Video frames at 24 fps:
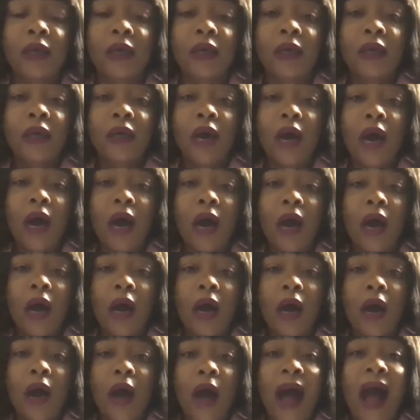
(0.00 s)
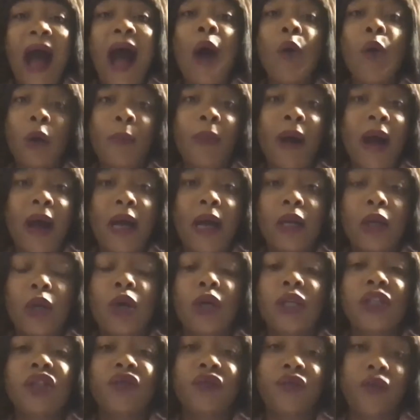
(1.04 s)
our
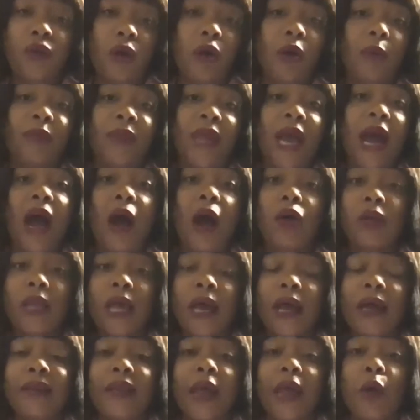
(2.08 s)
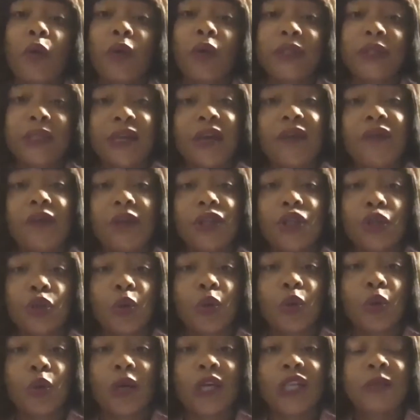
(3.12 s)
bylaws from the outline that was given to
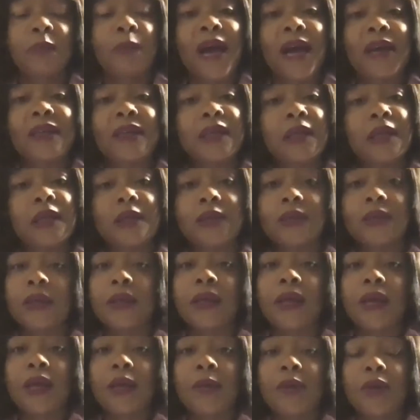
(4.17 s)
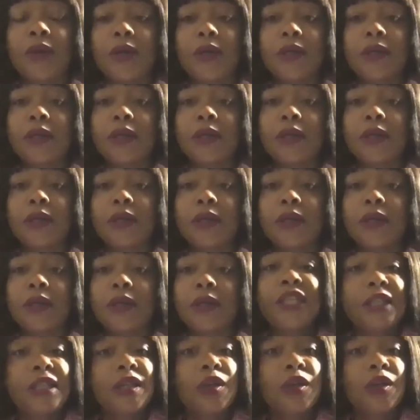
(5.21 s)
us by tenants and neighbors. We
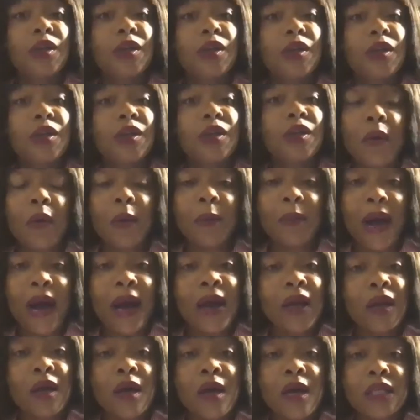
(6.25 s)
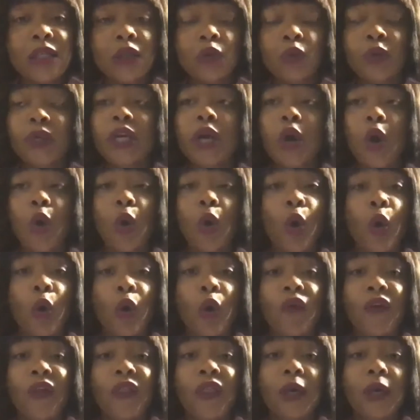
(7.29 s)
still use our bylaws. We go
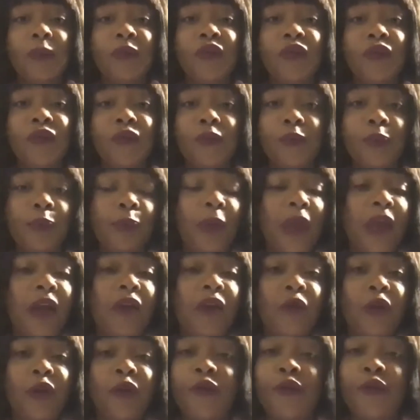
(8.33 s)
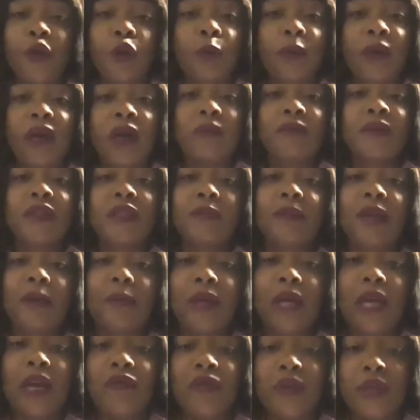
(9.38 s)
over them every few months,
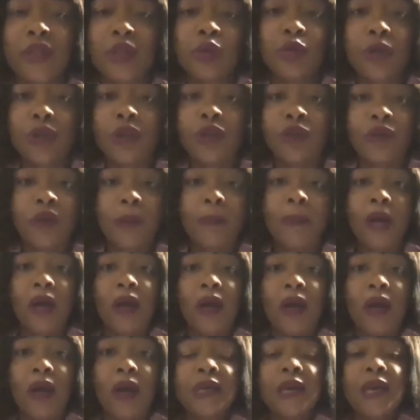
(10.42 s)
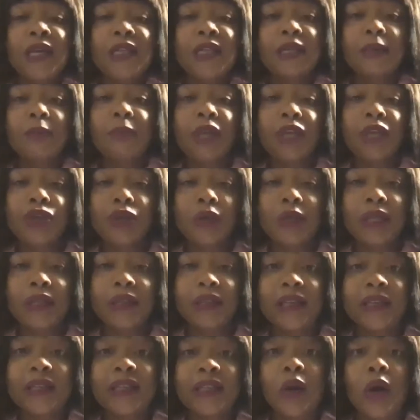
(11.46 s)
maybe every 2 to 3 months, to make sure that they
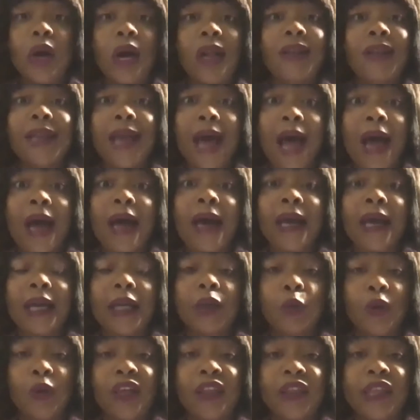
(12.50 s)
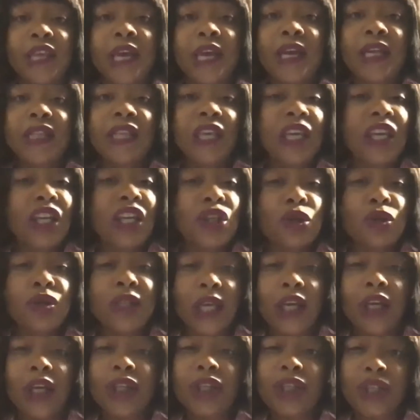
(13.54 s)
still align with the issues and
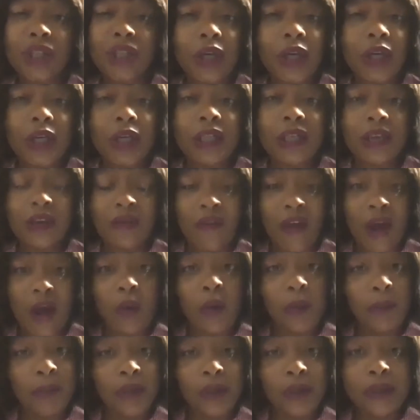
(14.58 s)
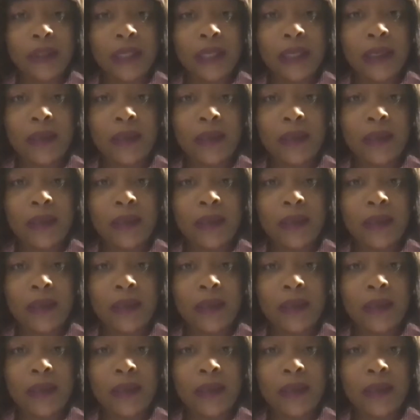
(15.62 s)
concerns of our building.